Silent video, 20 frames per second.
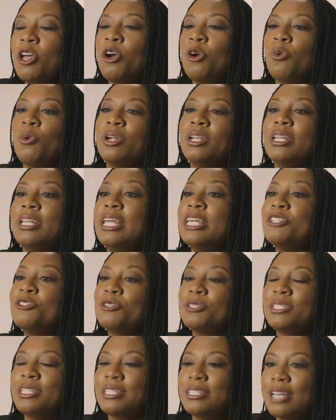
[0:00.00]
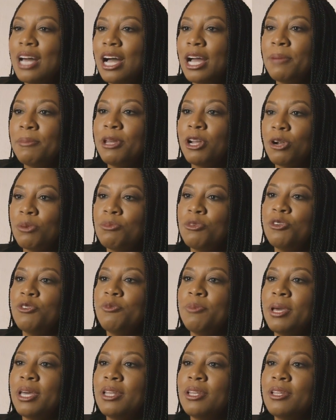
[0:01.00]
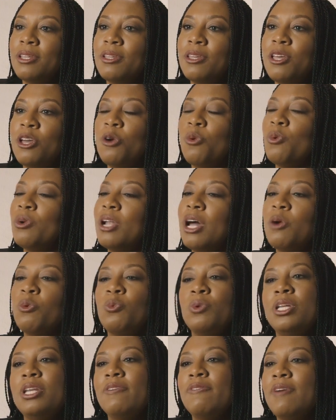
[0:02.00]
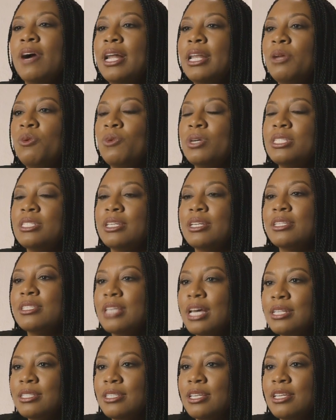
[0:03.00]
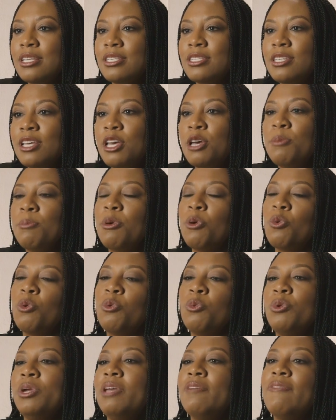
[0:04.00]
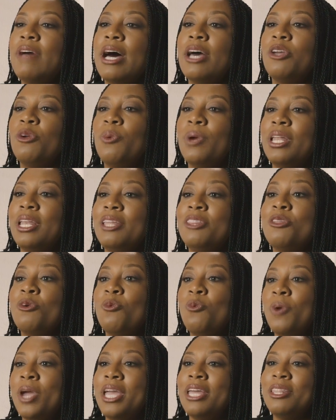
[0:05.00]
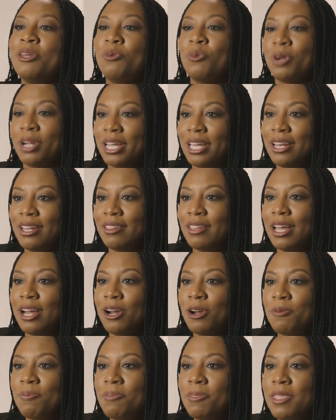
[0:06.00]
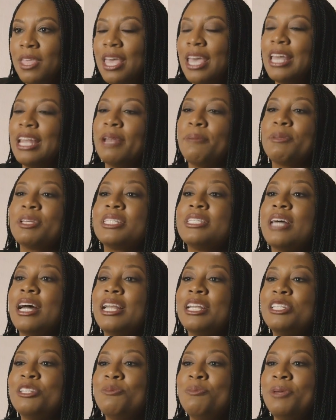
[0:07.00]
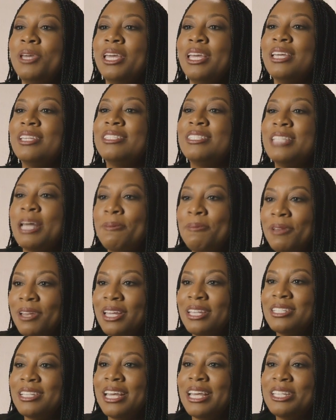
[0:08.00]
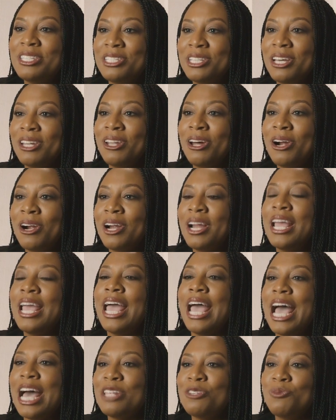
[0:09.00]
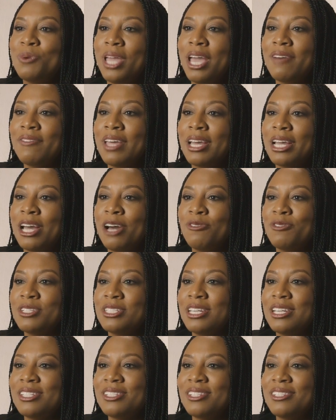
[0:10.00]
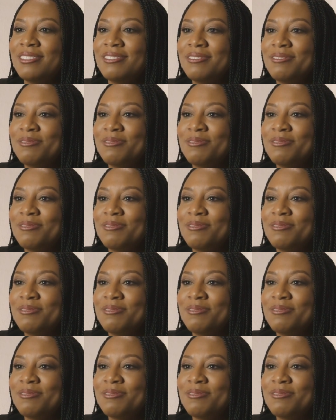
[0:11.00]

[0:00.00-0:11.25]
We're at an interesting time in our movement. We're not redefining what success is, but we're reevaluating the way that we're getting there. And I'm excited to be stepping into NCLR as we have that conversation.